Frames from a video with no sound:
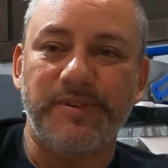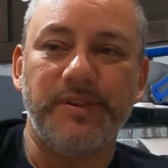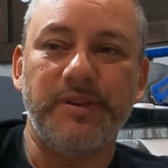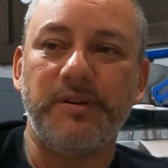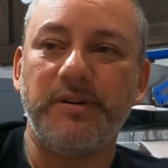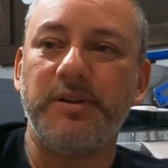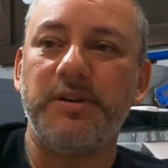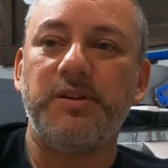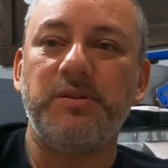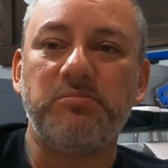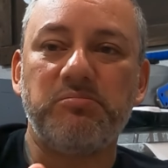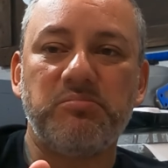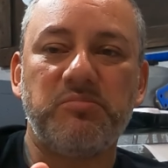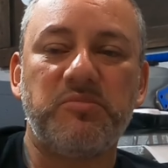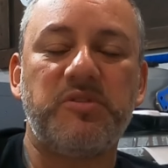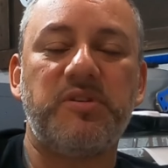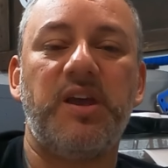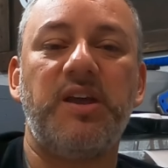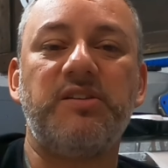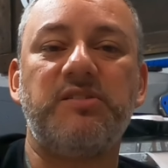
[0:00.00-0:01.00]
Literally
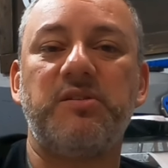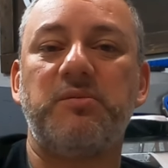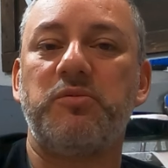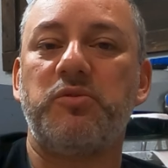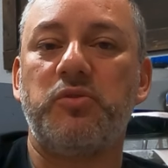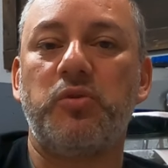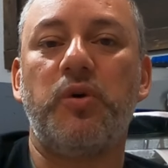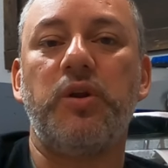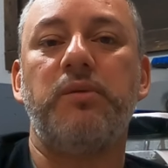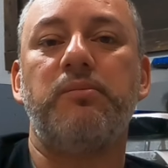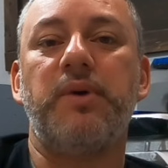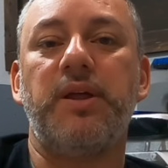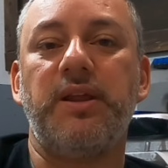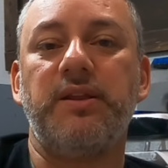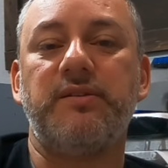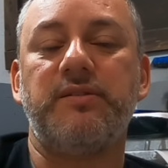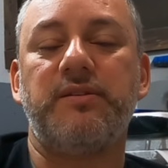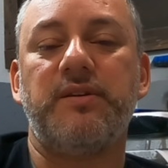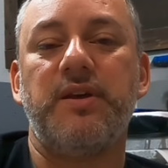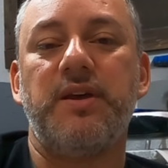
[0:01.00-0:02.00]
take some 20
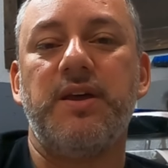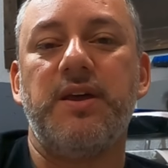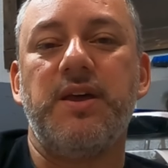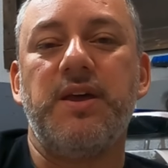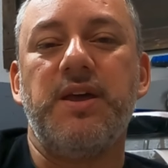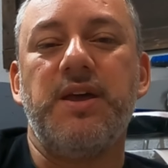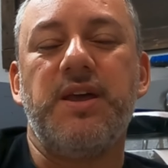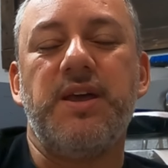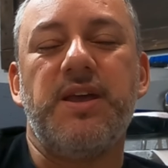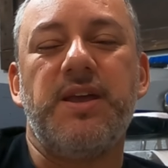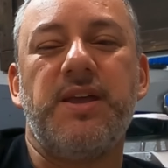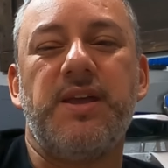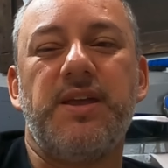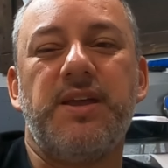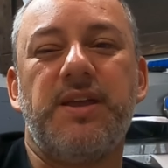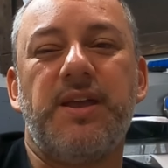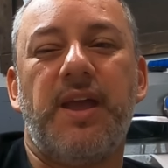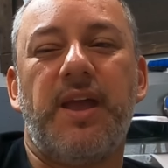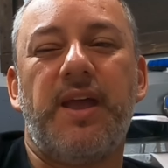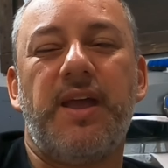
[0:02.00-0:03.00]
minutes.
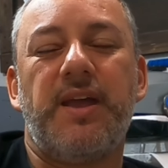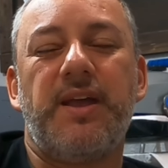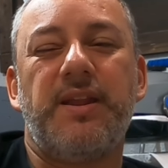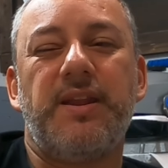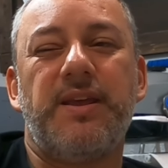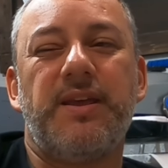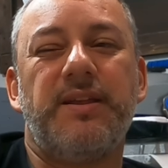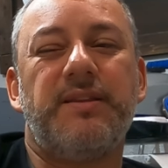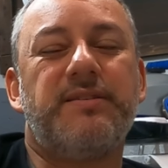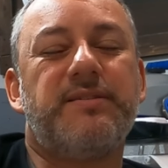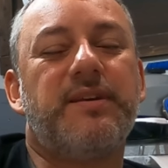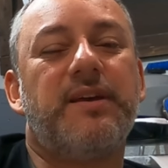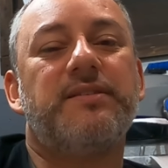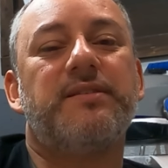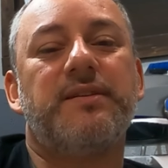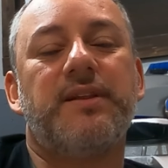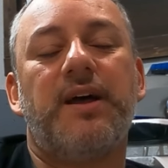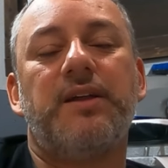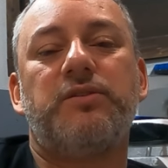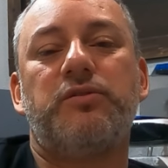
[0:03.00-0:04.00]
And it
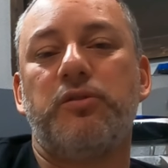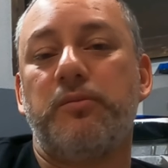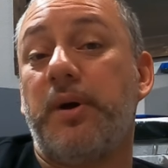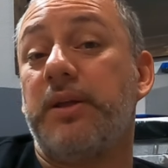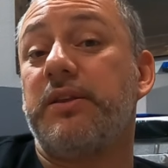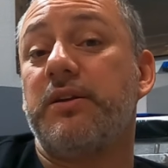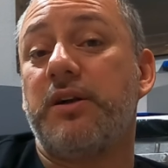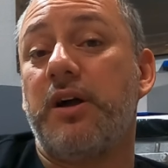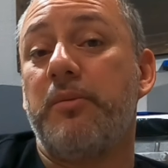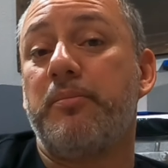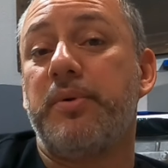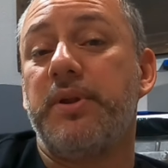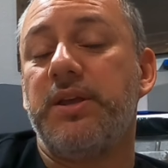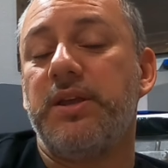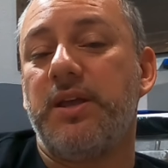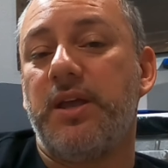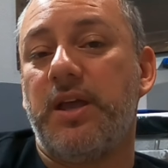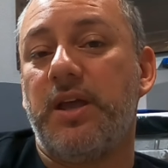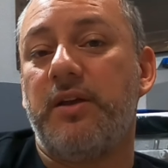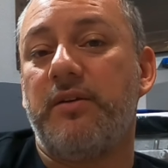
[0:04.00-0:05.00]
says a lot too about the
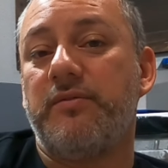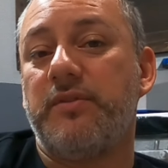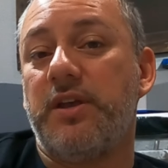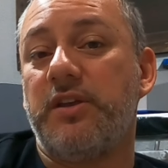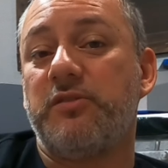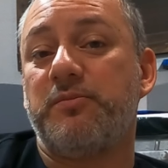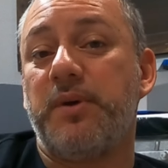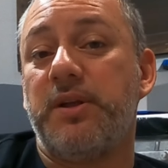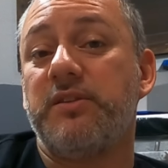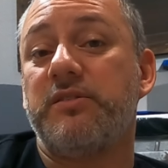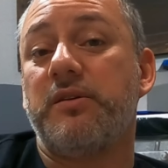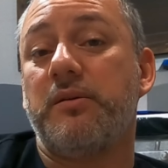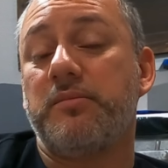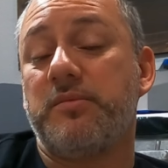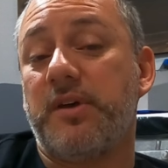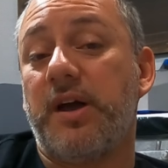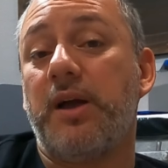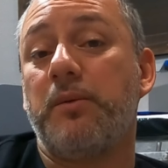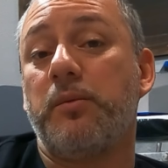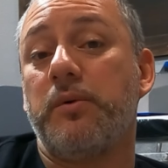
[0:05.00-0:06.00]
company if they spend some
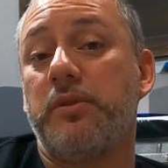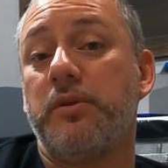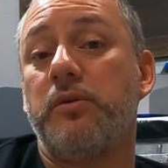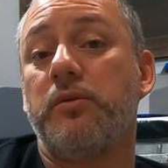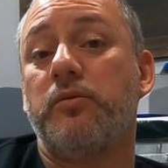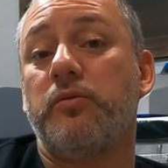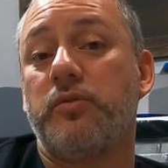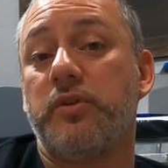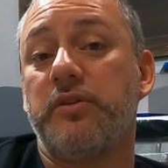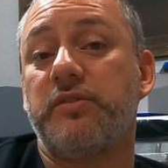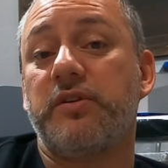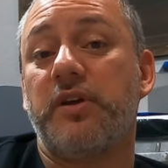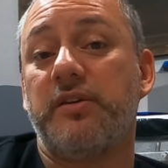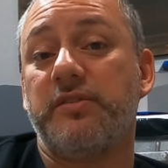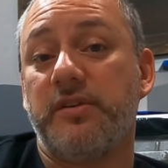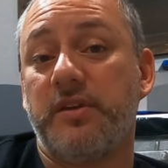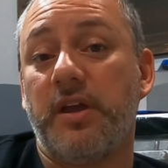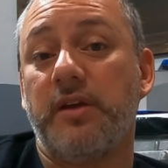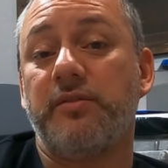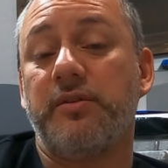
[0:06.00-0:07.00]
time with you
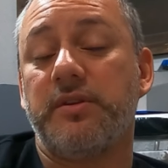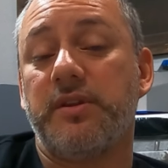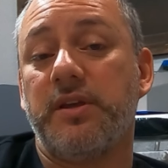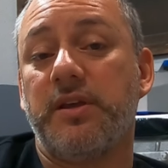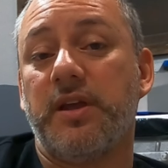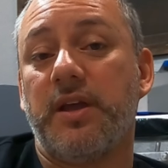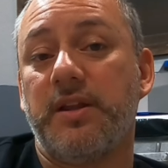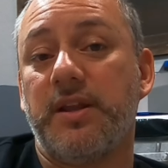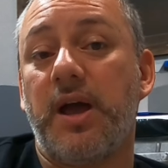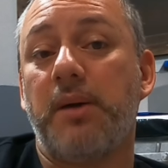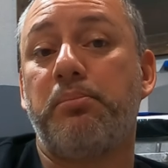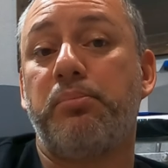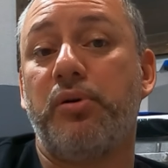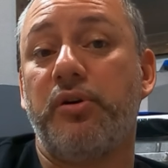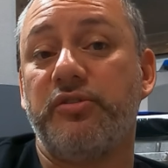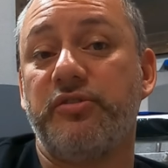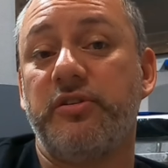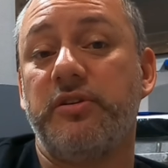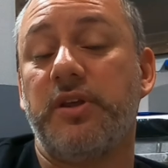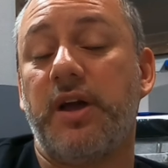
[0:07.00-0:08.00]
discussing everything and not
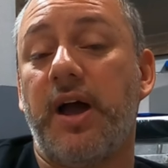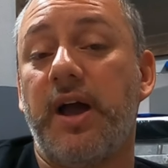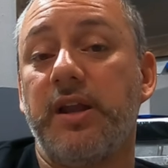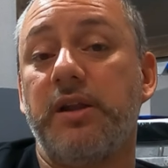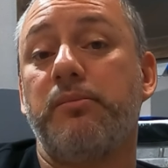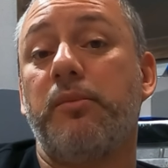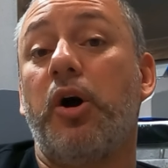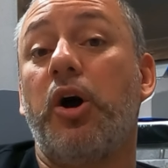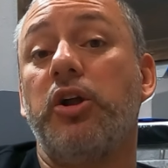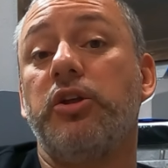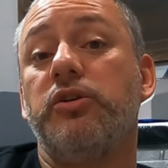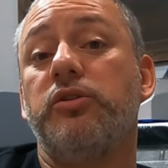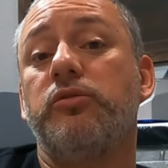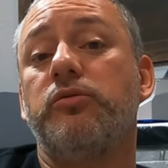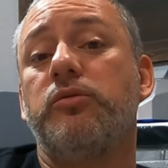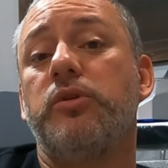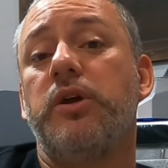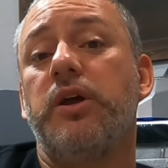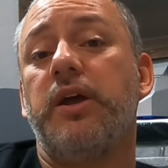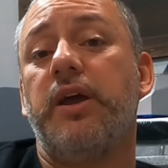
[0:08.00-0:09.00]
pushing the item on
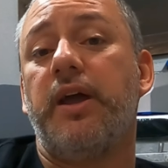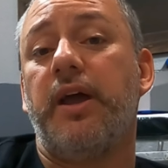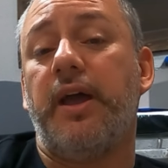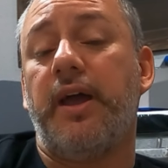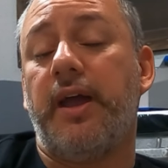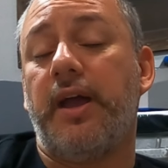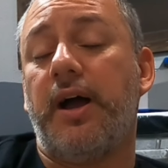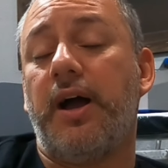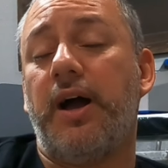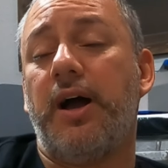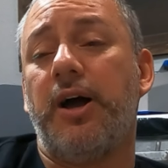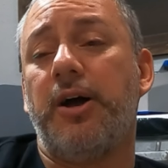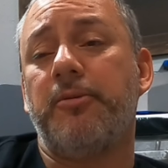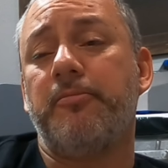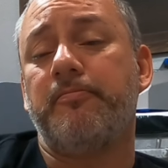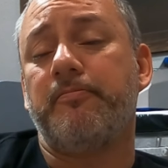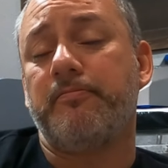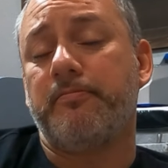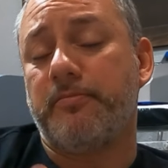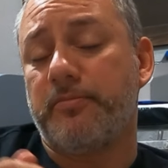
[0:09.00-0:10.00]
you.
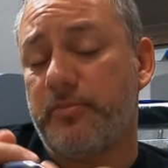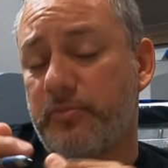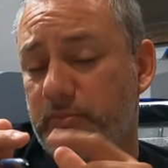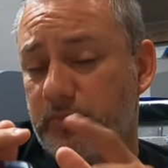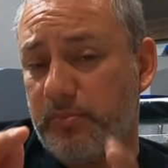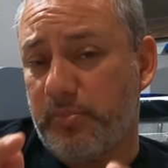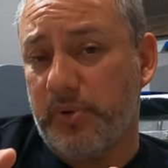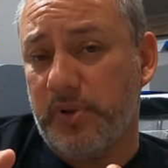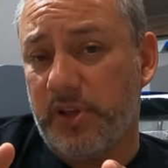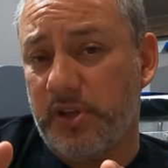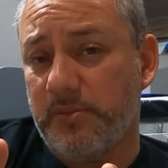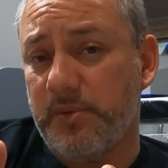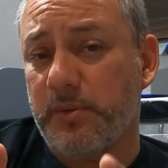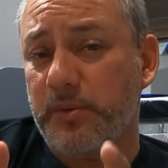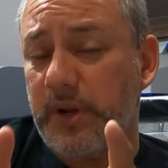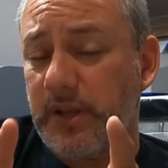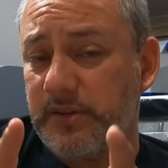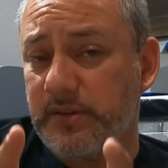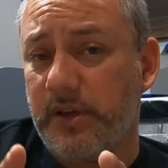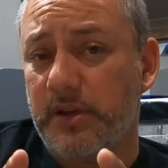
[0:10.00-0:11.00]
Believe me
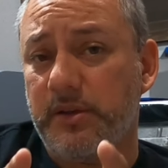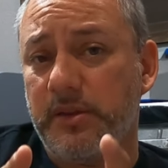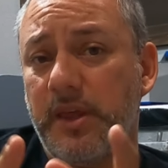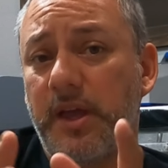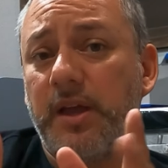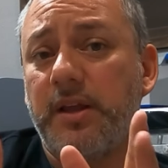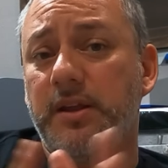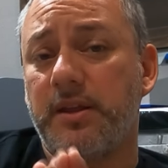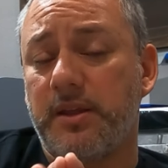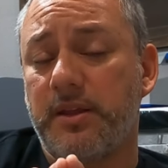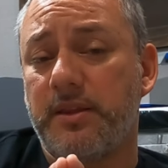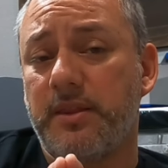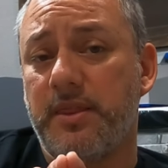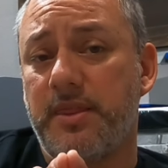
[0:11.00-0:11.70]
when I tell you that,